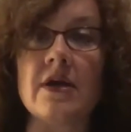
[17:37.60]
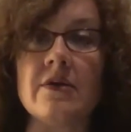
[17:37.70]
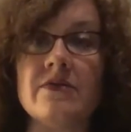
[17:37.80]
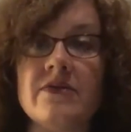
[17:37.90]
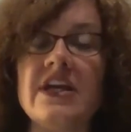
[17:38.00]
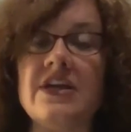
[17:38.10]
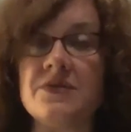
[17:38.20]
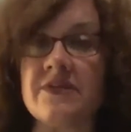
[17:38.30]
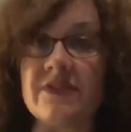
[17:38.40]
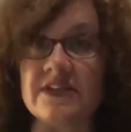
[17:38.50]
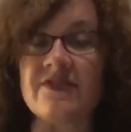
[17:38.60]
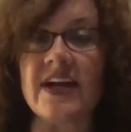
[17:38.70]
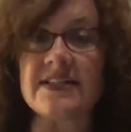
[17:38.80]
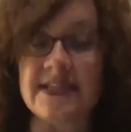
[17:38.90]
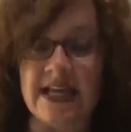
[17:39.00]
the use of this
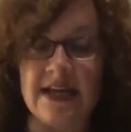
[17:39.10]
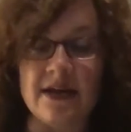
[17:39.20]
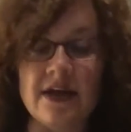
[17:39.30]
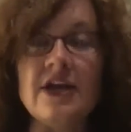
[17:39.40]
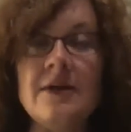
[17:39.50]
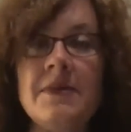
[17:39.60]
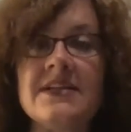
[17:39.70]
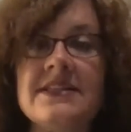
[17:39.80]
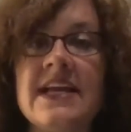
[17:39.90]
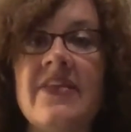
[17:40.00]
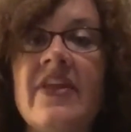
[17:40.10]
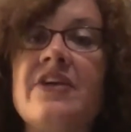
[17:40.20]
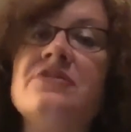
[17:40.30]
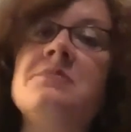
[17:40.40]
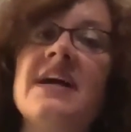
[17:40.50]
vaccine. Because again, that
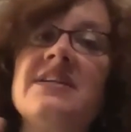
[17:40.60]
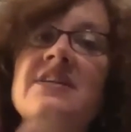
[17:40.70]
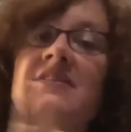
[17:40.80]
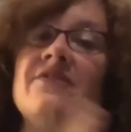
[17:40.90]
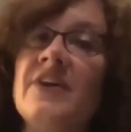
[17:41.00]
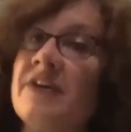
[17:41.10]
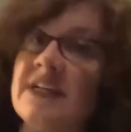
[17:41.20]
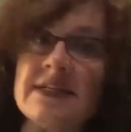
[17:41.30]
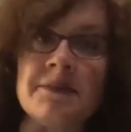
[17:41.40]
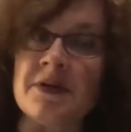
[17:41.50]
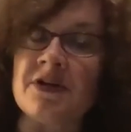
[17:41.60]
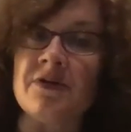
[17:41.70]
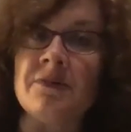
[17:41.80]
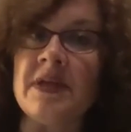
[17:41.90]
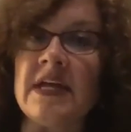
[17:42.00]
goes back to the very typical
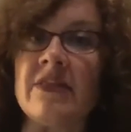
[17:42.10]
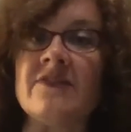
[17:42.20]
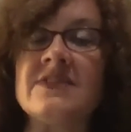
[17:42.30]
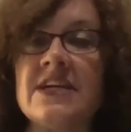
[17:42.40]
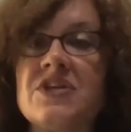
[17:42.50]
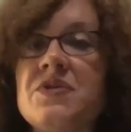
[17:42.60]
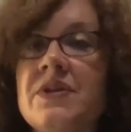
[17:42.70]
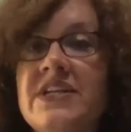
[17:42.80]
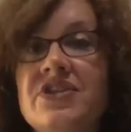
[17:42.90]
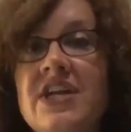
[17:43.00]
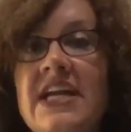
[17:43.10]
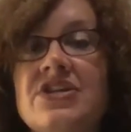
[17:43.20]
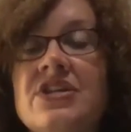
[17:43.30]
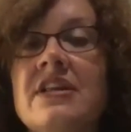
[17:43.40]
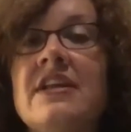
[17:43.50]
myth of sexual
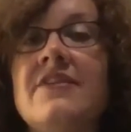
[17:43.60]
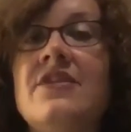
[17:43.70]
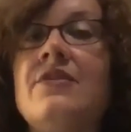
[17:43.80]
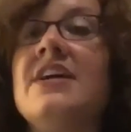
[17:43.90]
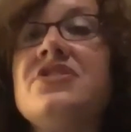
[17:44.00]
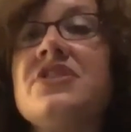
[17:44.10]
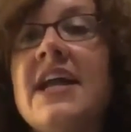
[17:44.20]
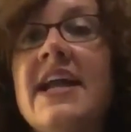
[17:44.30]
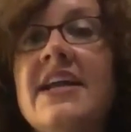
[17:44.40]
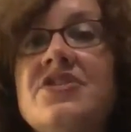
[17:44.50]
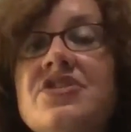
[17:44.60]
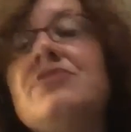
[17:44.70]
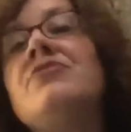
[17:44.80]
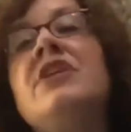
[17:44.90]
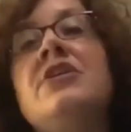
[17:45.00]
education, that if you educate
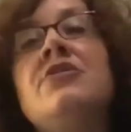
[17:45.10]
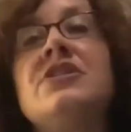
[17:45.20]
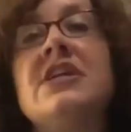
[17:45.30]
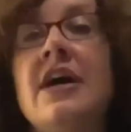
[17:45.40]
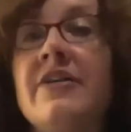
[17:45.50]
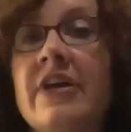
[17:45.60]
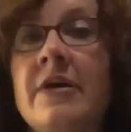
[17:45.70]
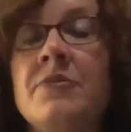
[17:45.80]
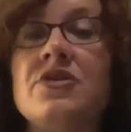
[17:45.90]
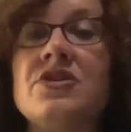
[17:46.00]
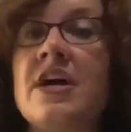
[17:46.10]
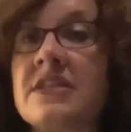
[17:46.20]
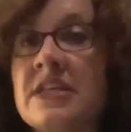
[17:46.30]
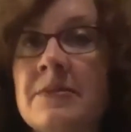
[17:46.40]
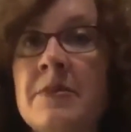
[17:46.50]
children or tell them or talk
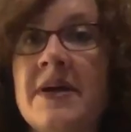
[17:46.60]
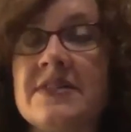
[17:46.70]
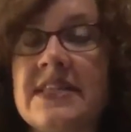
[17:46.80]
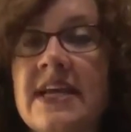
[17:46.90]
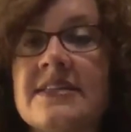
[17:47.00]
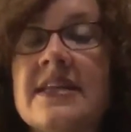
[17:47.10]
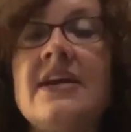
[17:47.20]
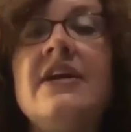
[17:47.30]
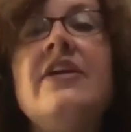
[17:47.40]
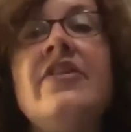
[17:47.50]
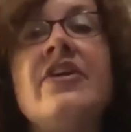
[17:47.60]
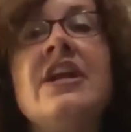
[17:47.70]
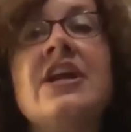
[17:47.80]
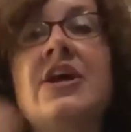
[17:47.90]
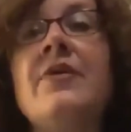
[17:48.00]
to them about sex, they're going to
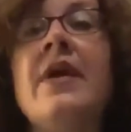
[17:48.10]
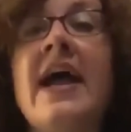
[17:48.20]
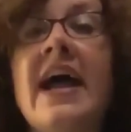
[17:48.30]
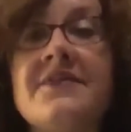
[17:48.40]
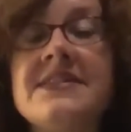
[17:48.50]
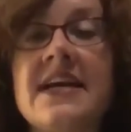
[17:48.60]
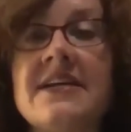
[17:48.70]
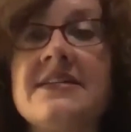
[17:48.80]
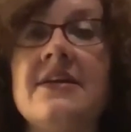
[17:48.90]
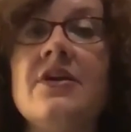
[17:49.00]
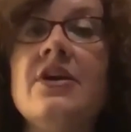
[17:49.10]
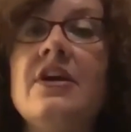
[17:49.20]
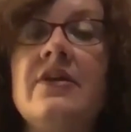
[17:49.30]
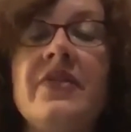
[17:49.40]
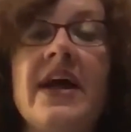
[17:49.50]
go have sex. And
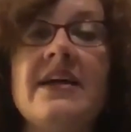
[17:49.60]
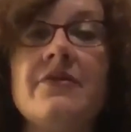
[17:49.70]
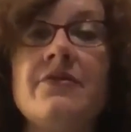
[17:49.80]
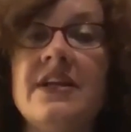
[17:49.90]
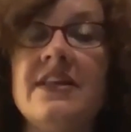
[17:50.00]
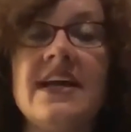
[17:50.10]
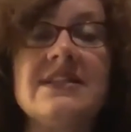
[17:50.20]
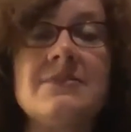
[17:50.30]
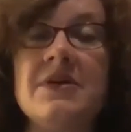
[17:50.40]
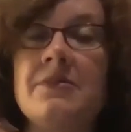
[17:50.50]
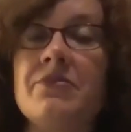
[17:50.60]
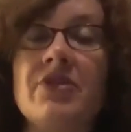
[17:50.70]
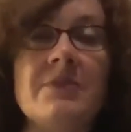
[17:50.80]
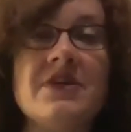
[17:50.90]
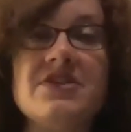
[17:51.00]
that's been
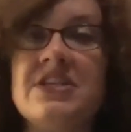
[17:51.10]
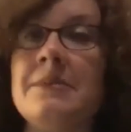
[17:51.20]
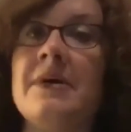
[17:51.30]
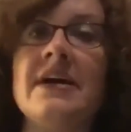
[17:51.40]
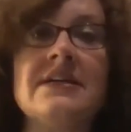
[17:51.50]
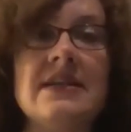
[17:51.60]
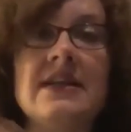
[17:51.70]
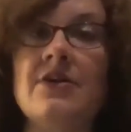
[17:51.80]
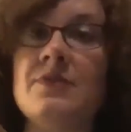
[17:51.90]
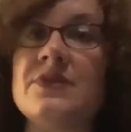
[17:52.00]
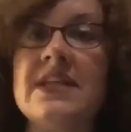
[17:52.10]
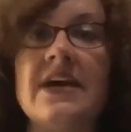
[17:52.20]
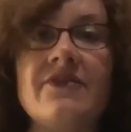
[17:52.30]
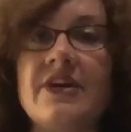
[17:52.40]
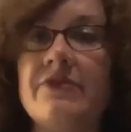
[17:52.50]
pretty much debunked in almost
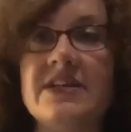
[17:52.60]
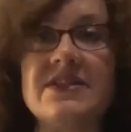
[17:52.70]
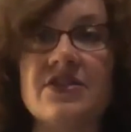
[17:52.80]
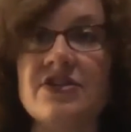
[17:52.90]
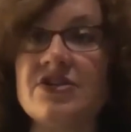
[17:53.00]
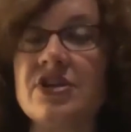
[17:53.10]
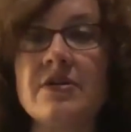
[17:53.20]
every research